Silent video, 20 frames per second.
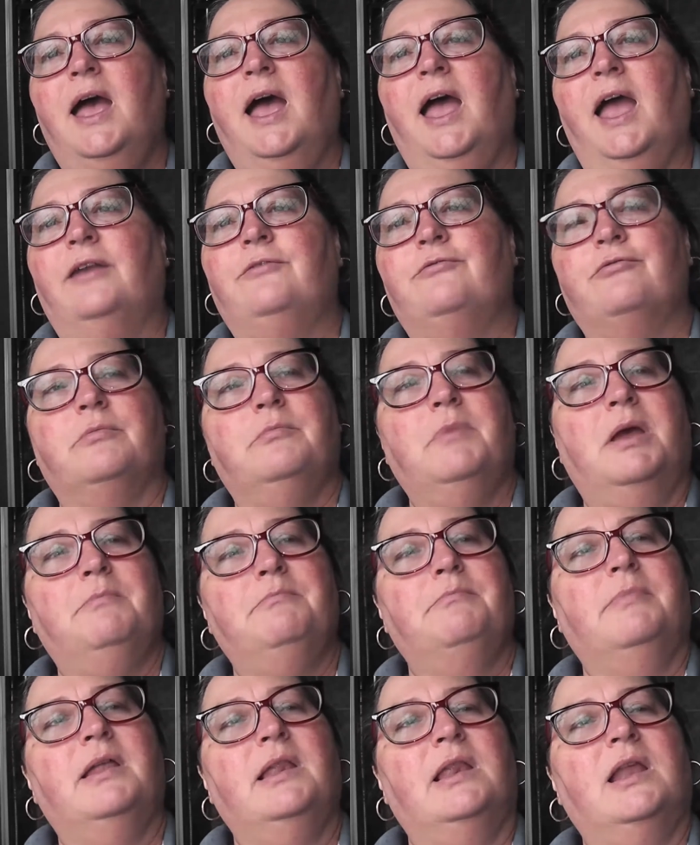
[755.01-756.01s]
And
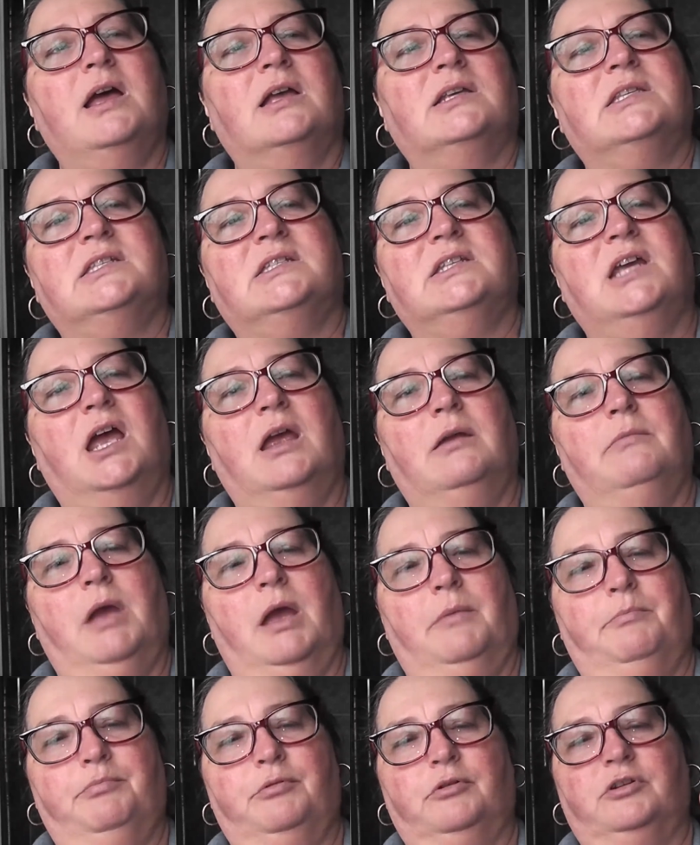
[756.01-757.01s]
remember last time
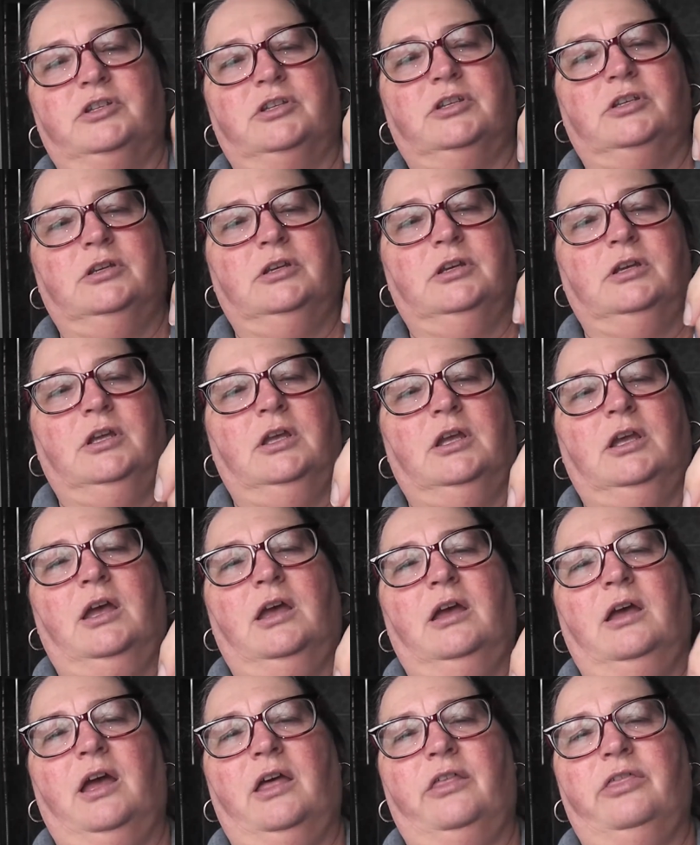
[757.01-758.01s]
I put,
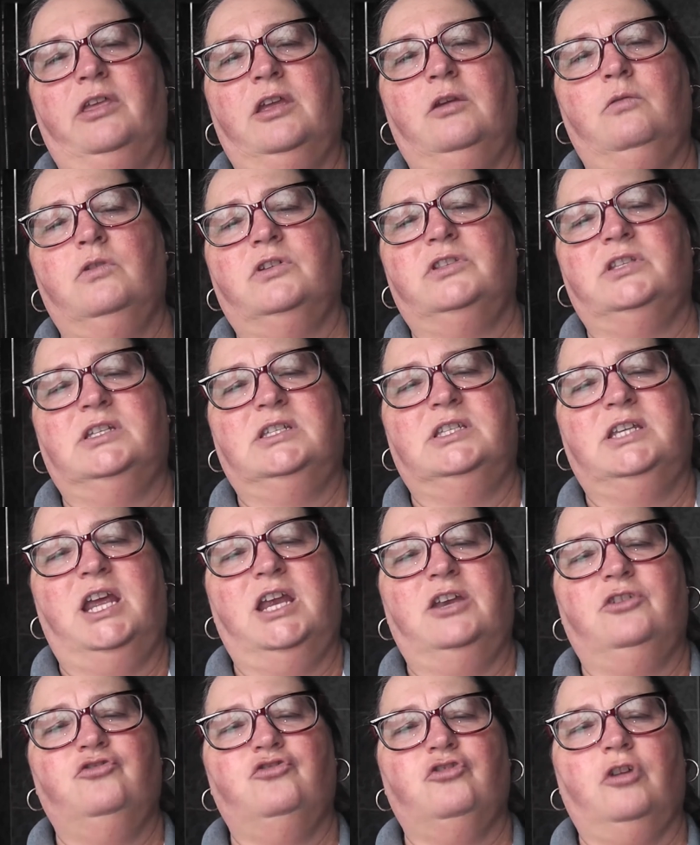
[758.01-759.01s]
I think was it
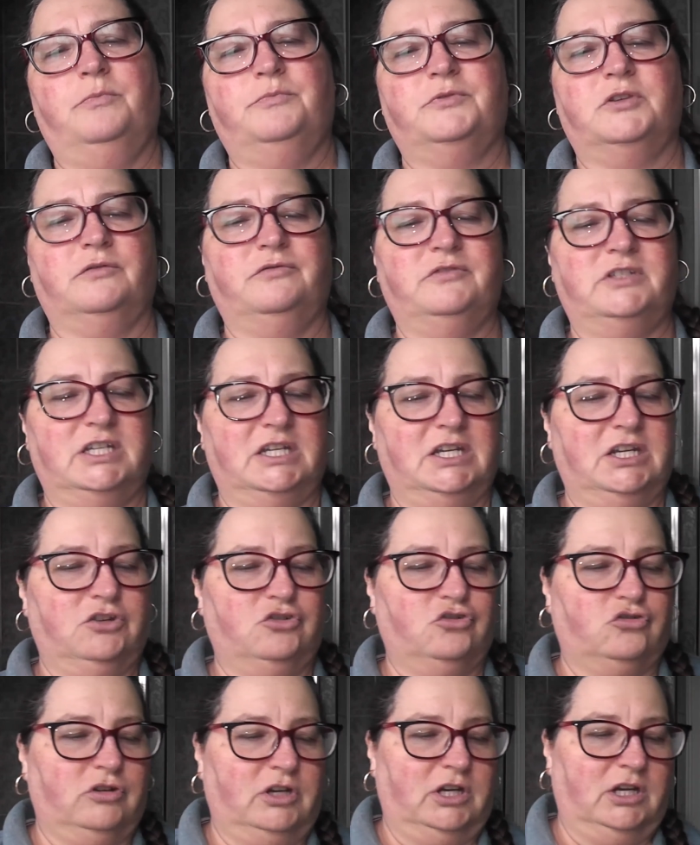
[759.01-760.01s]
10 drops of
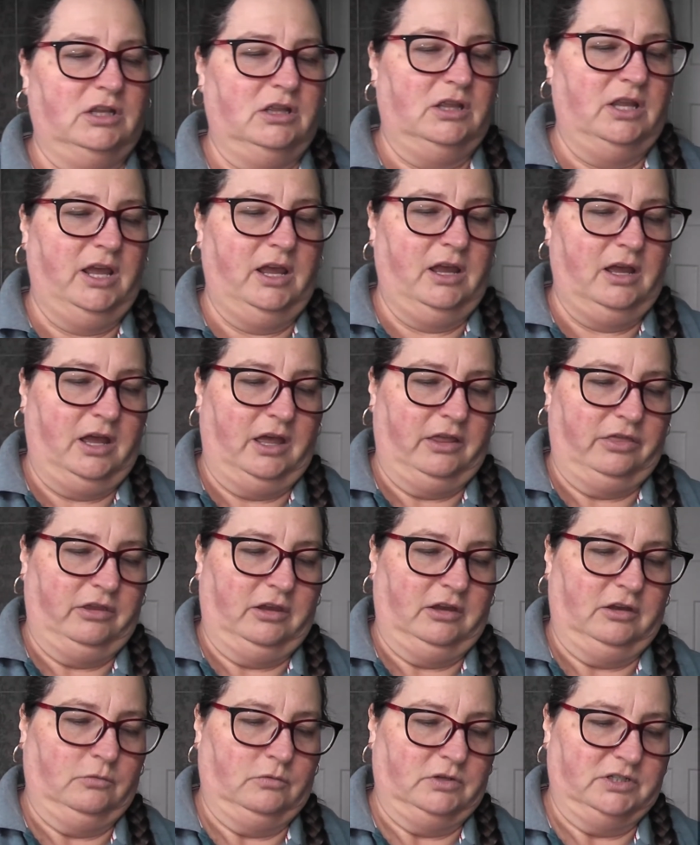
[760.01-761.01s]
TeaTree in there? I
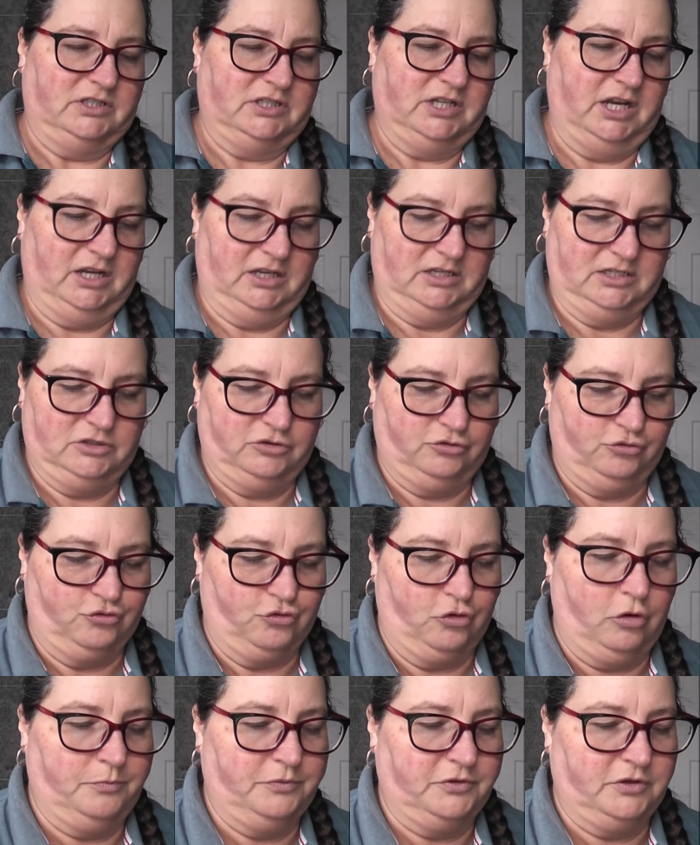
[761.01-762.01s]
think it was 10
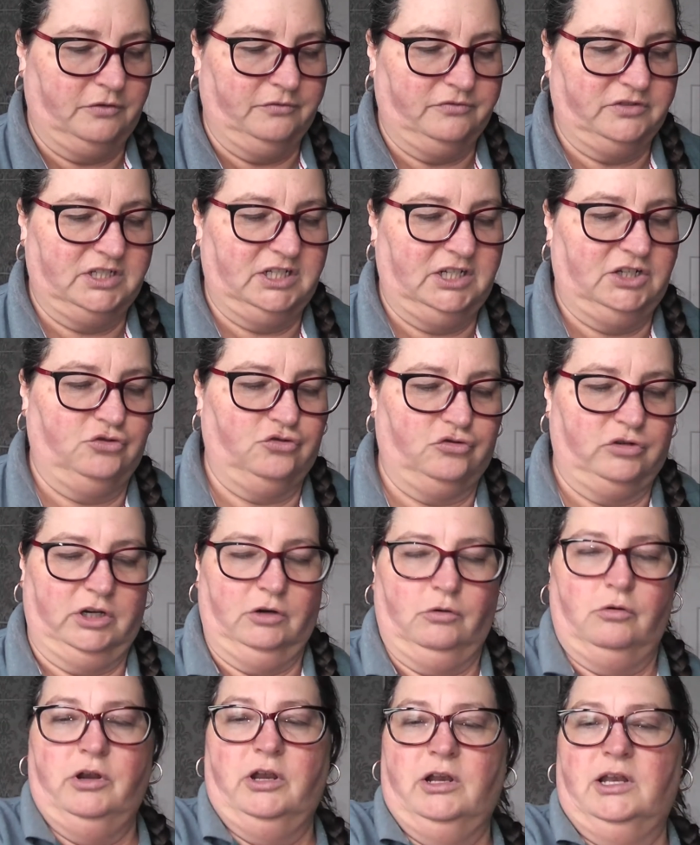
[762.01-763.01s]
drops of
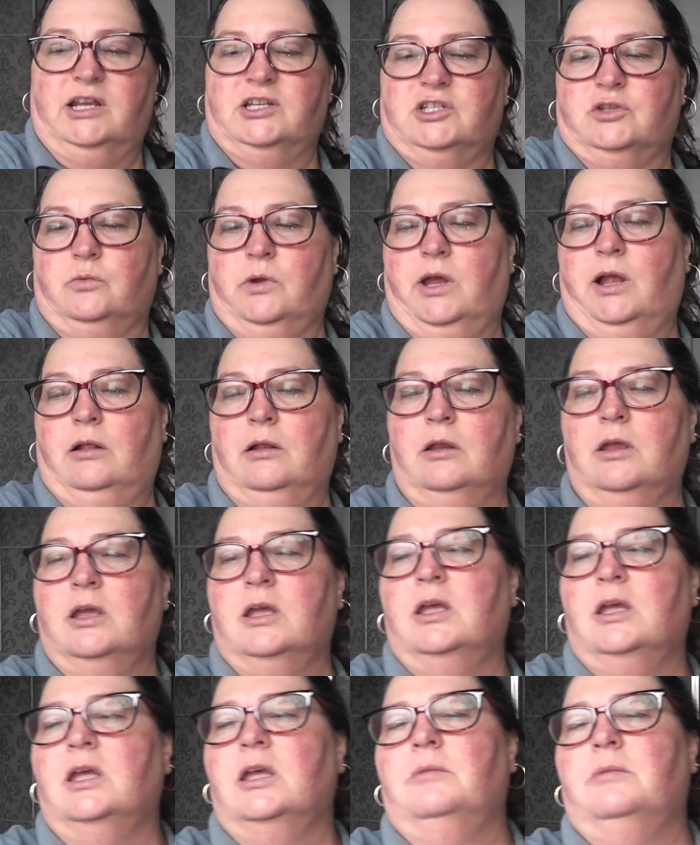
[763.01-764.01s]
TeaTree oil as well,
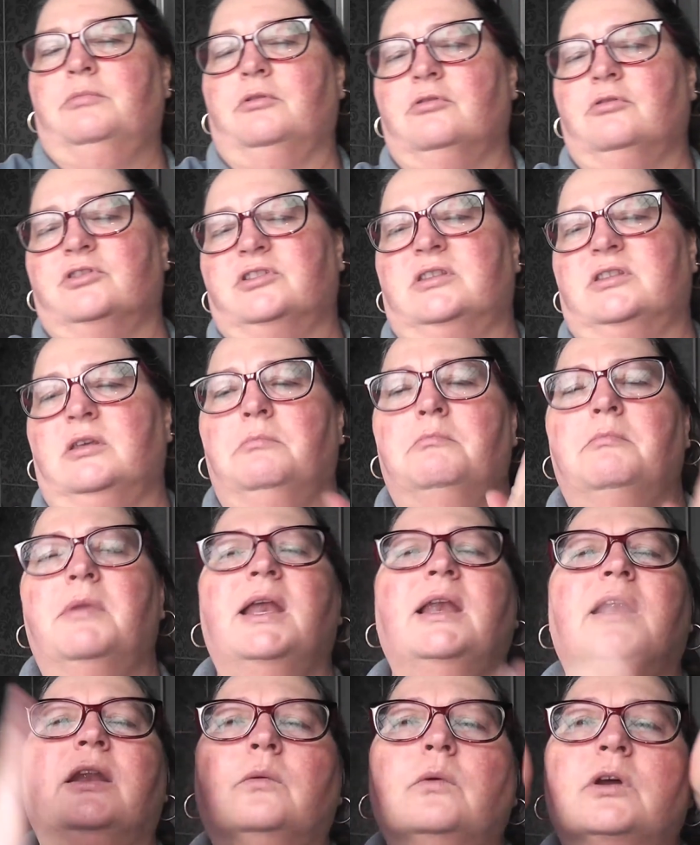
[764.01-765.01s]
because the
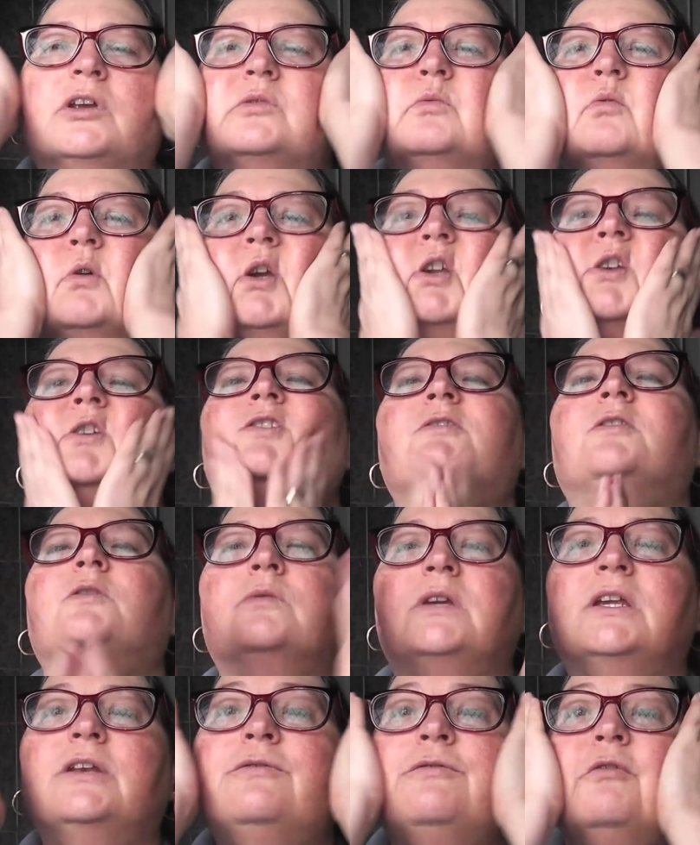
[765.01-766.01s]
melon was way too
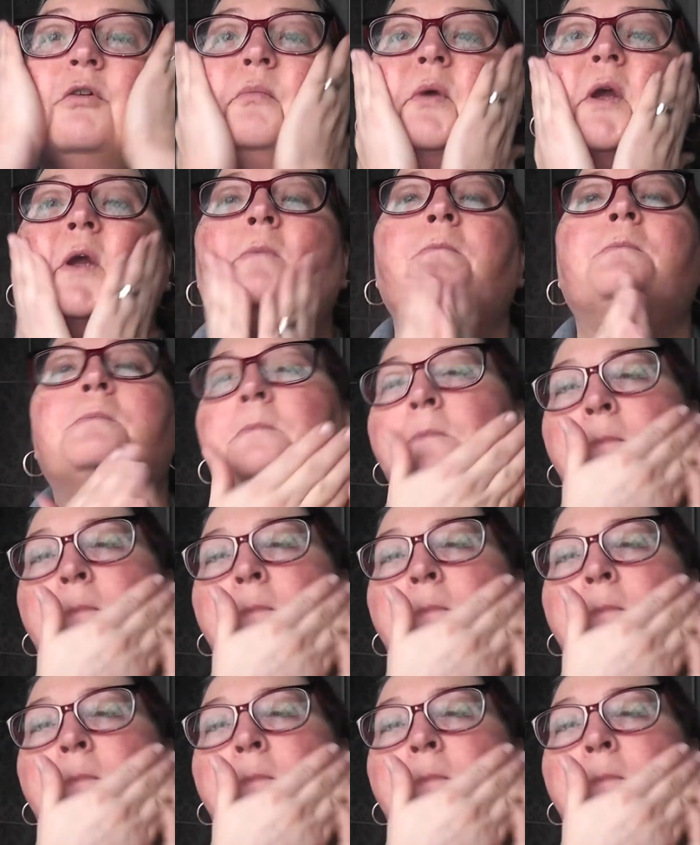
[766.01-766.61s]
sweet for me.